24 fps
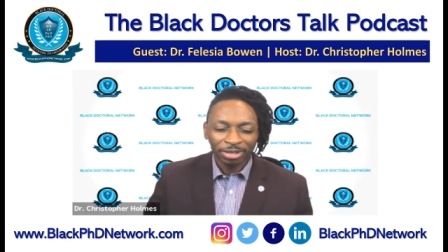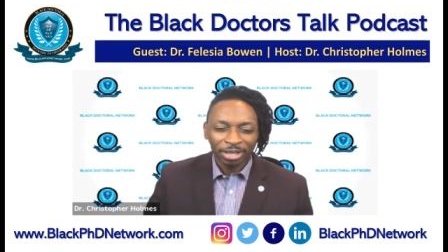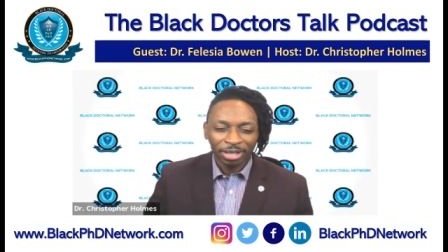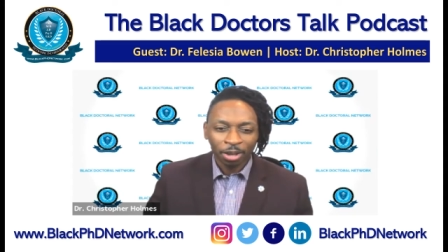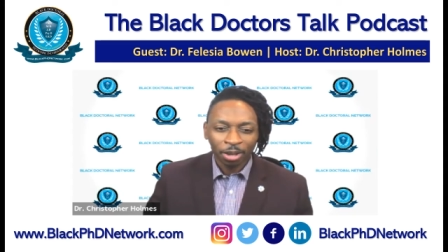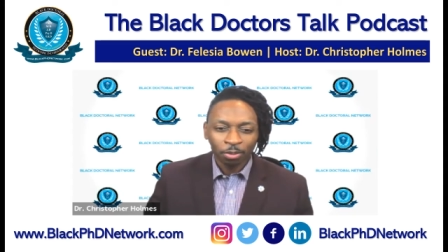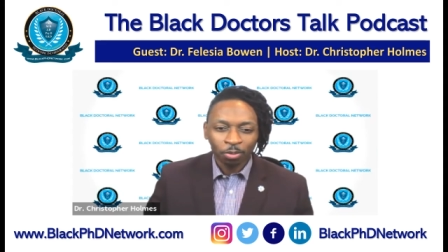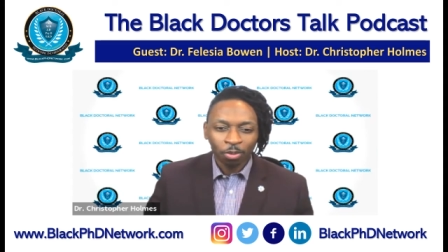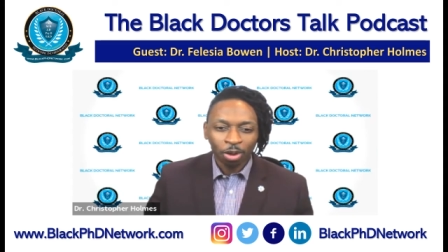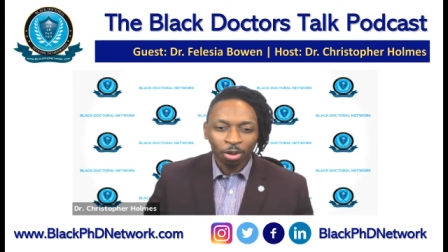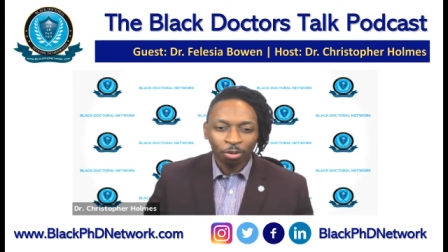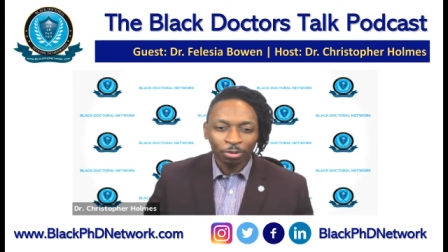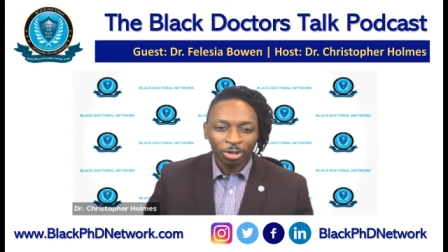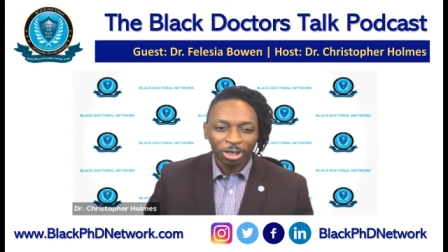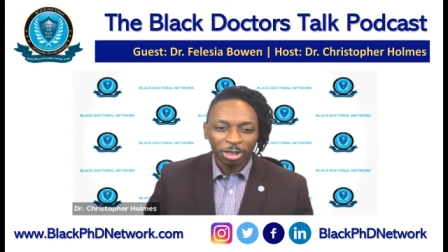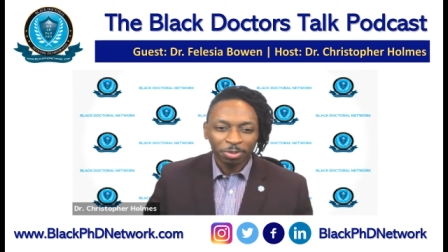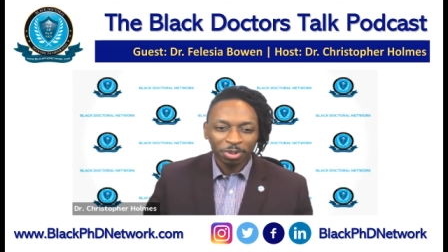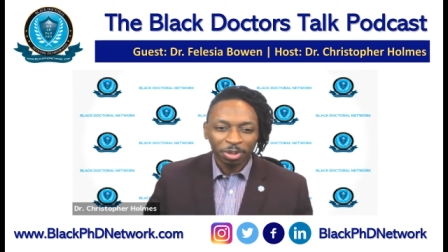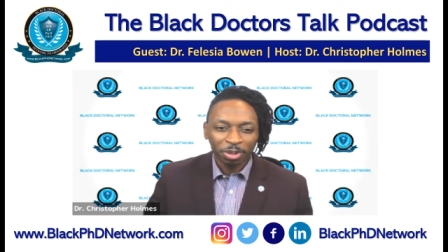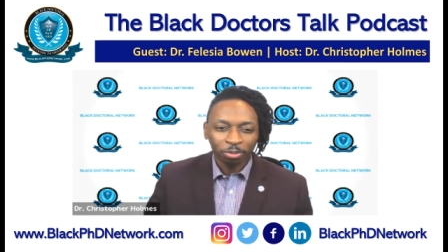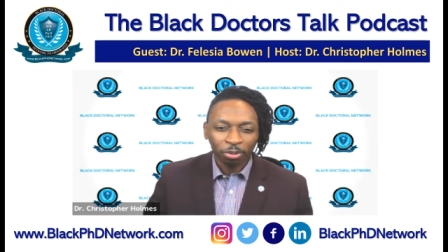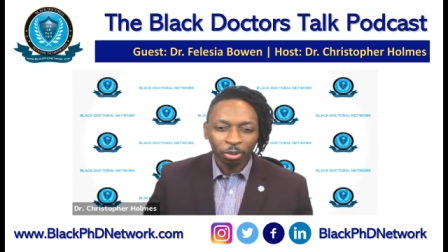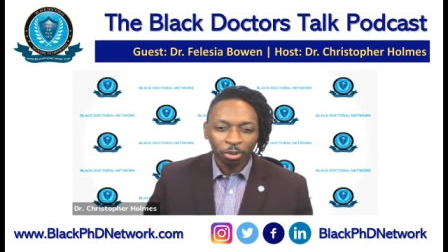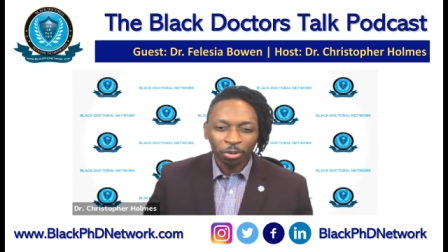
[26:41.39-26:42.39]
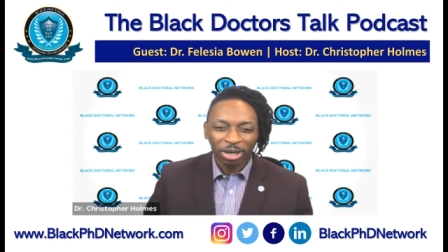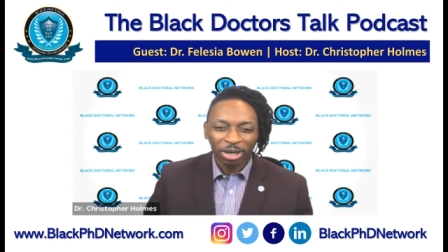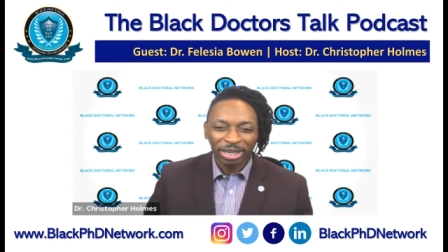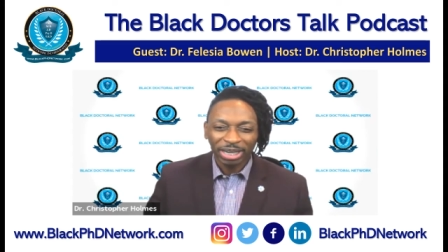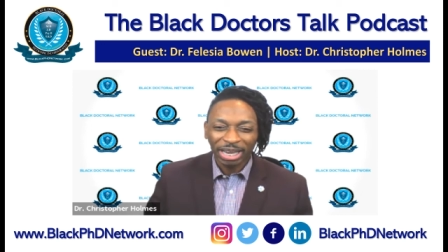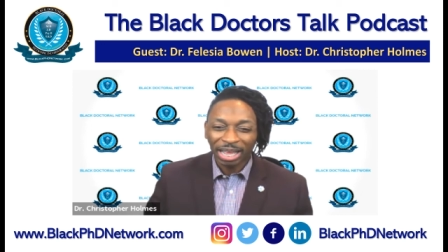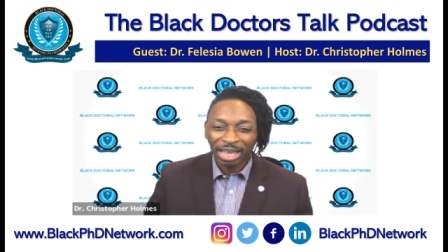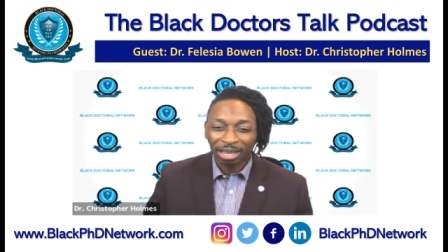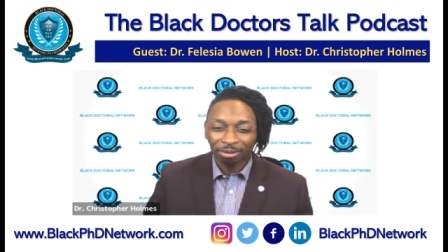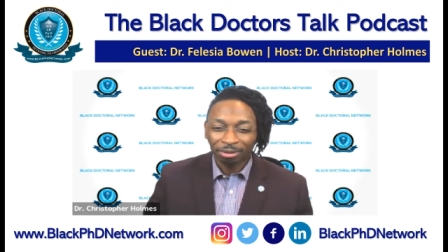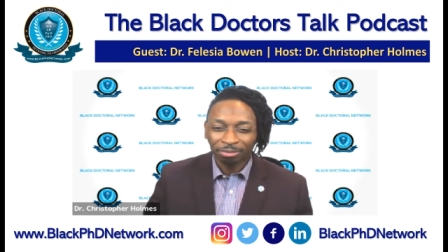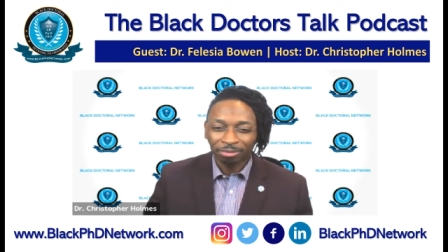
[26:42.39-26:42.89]
that wall needs to be broken
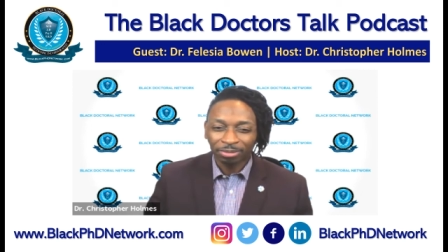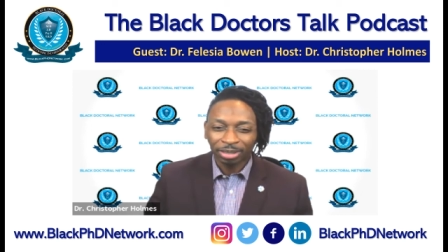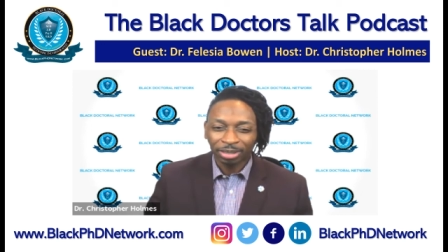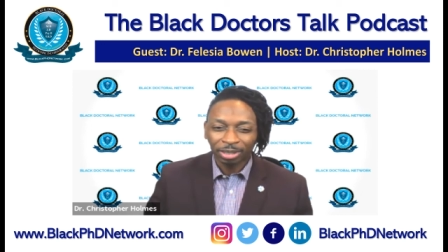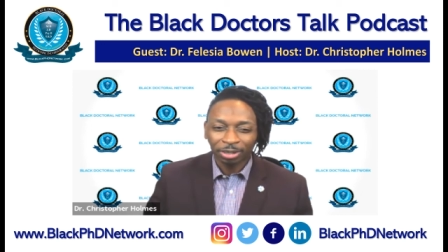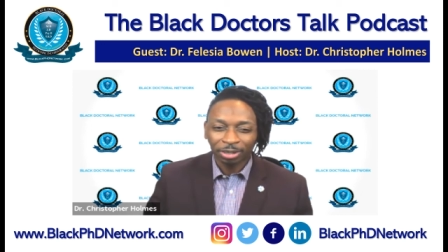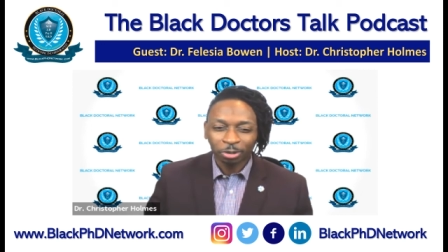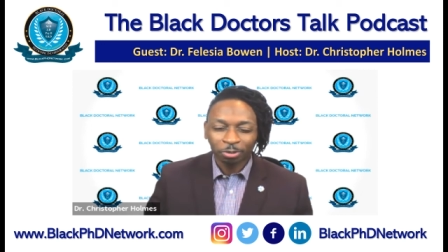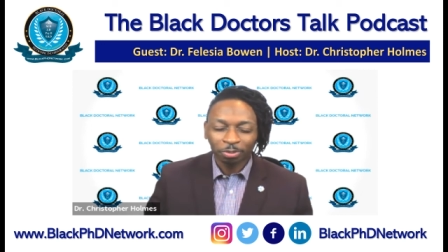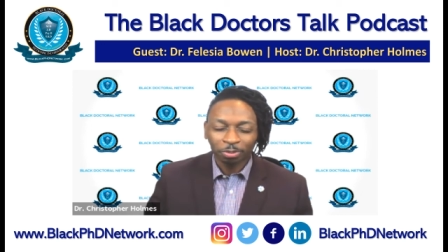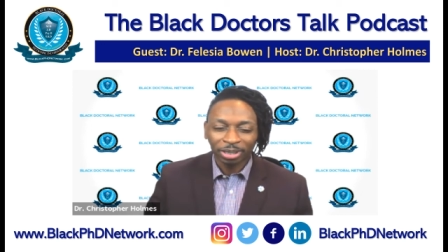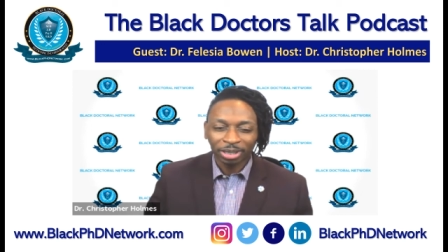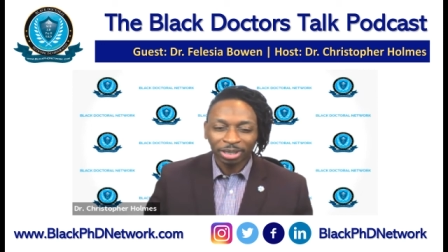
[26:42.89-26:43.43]
down a little bit